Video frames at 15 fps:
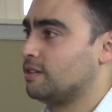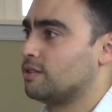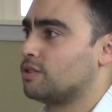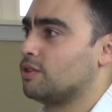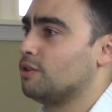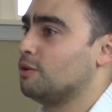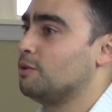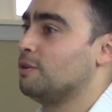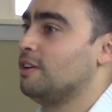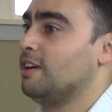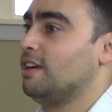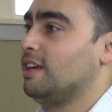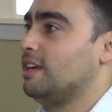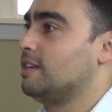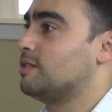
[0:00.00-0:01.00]
So
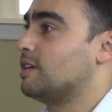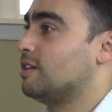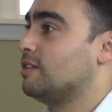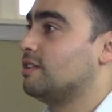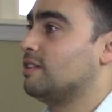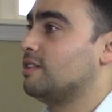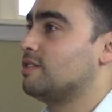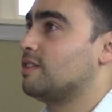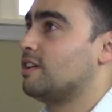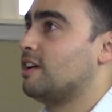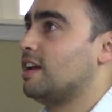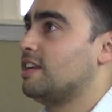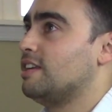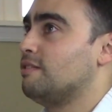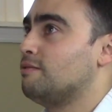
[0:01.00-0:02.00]
is there
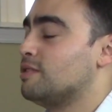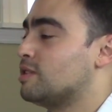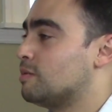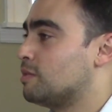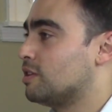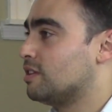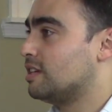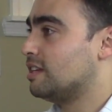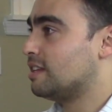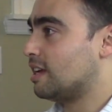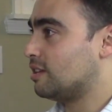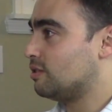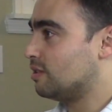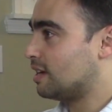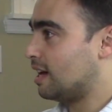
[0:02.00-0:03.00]
any visibility
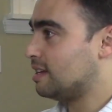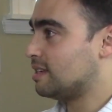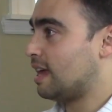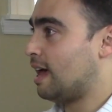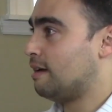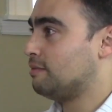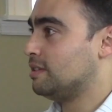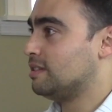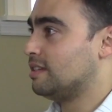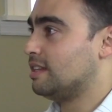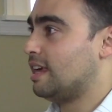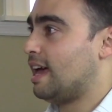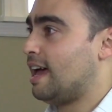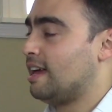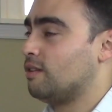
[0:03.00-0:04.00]
that you guys have into
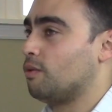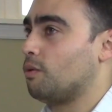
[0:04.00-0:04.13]
that,